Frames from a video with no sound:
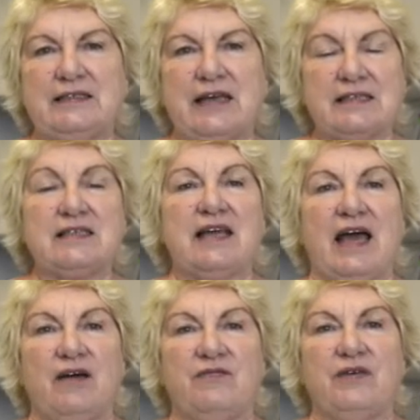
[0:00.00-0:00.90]
does it
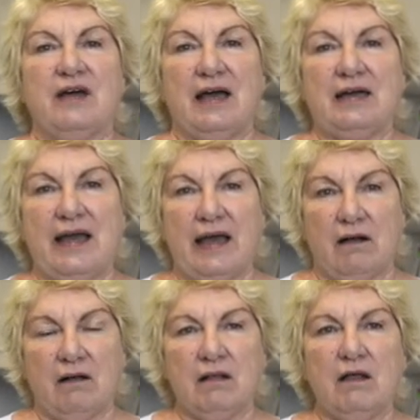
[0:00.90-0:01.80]
have an
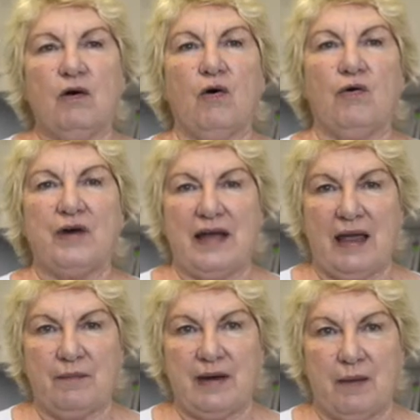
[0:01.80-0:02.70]
L or an
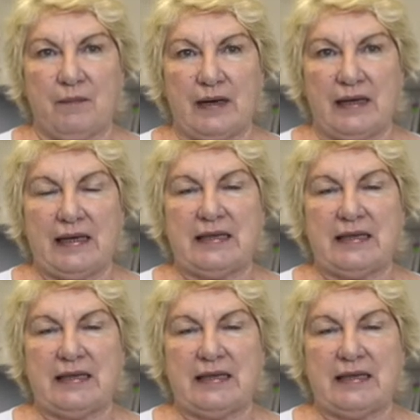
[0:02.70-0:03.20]
M number?